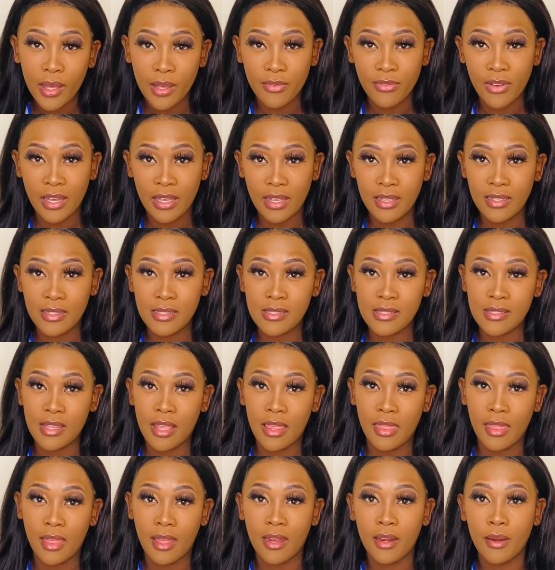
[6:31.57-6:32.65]
if I can say
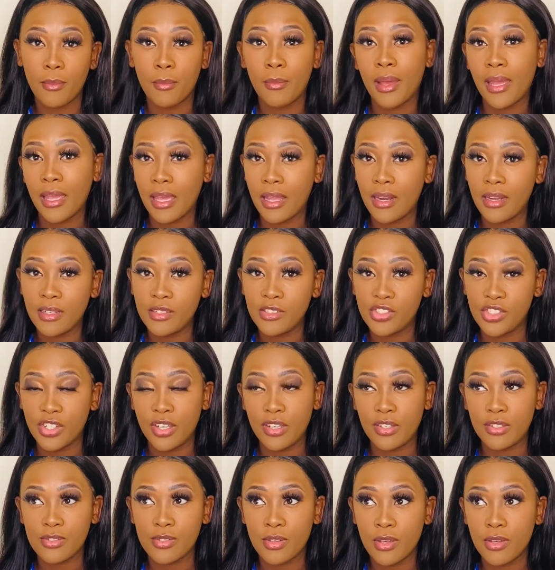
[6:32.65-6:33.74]
that, my
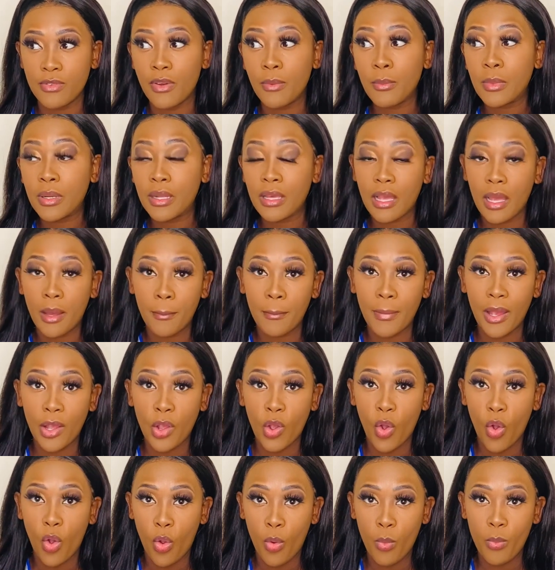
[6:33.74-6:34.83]
energy. So if I'm going to come back
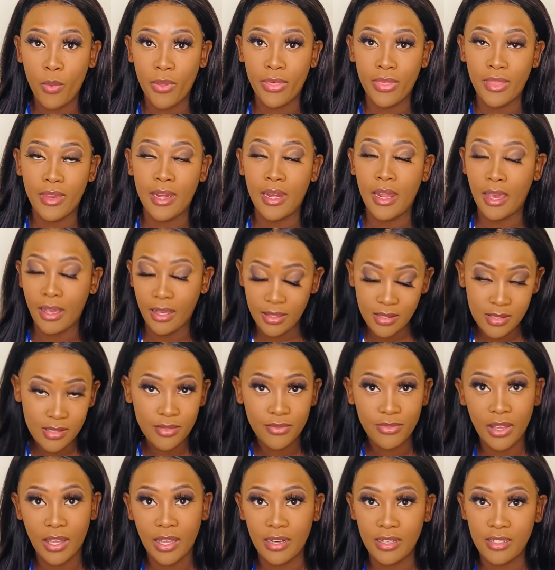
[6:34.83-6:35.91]
home with
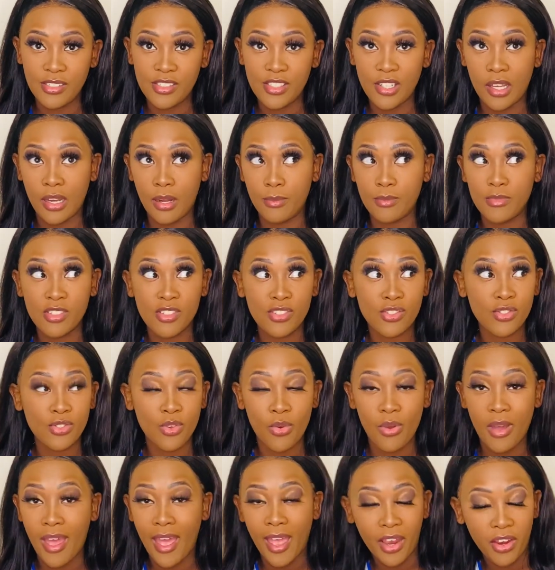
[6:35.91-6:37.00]
negative energy and I'm just
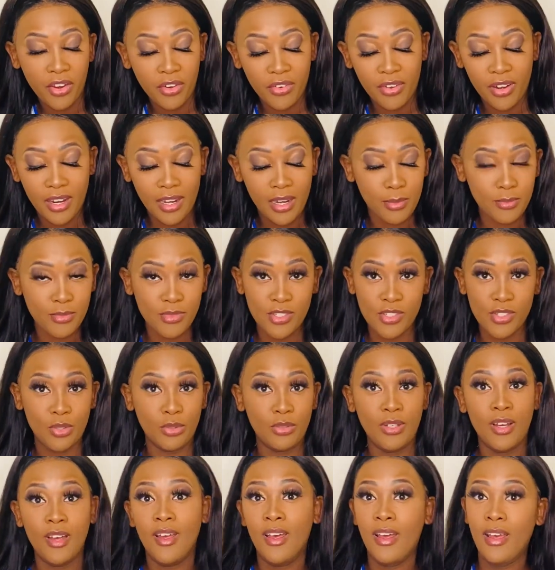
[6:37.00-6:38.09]
so angry and I'm just so
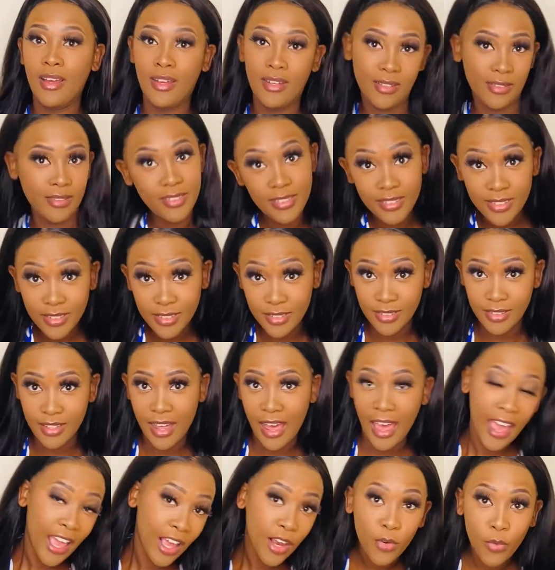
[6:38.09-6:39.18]

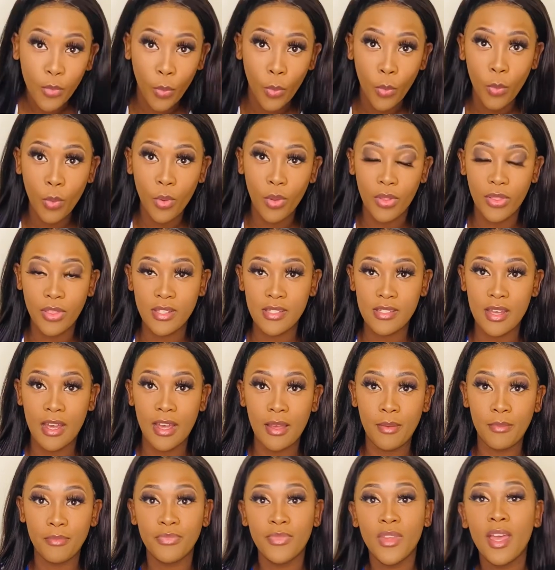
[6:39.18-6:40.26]
aggro all the
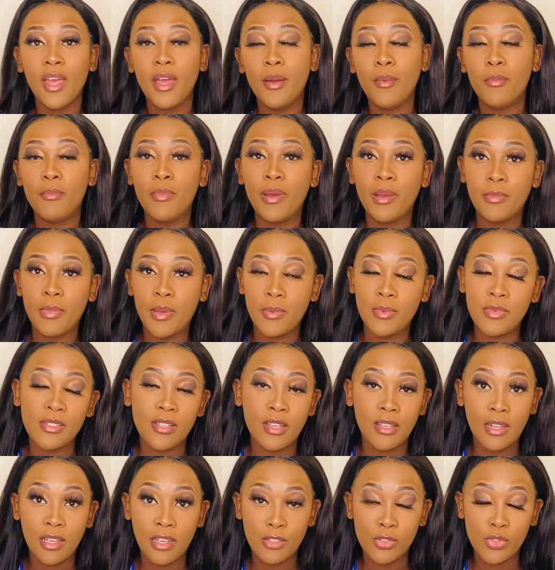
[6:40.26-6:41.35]
time, my baby's
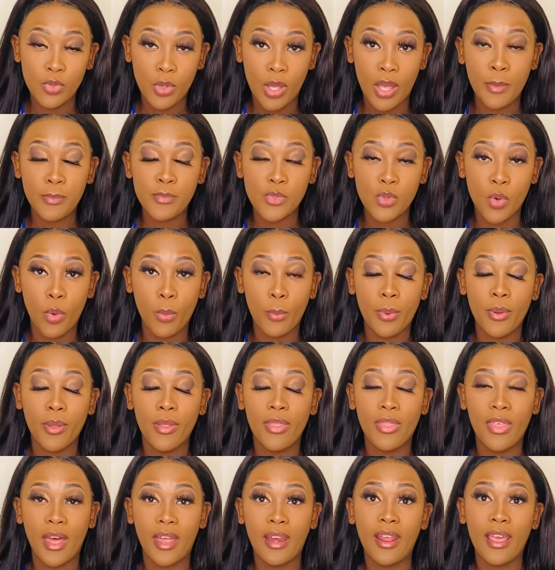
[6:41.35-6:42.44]
going to absorb
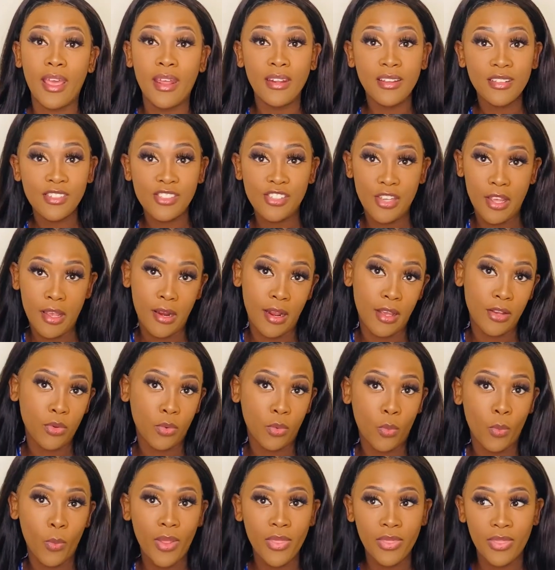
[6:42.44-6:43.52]
that energy, and I
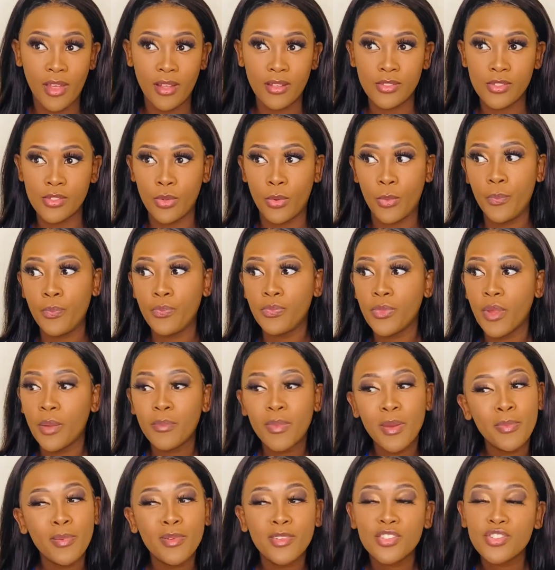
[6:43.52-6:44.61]
don't want that. So
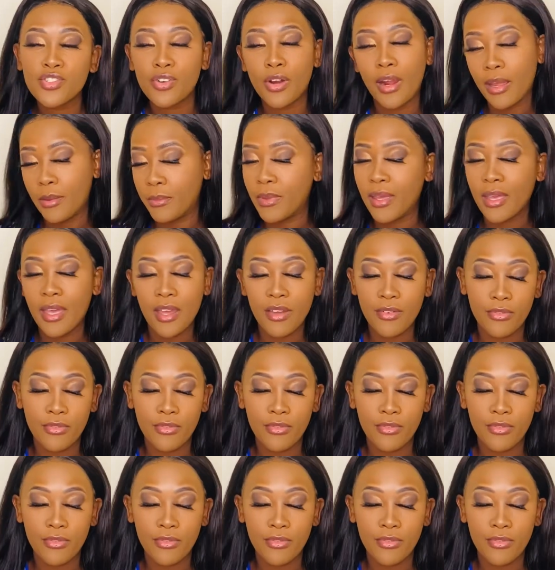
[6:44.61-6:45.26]
people try me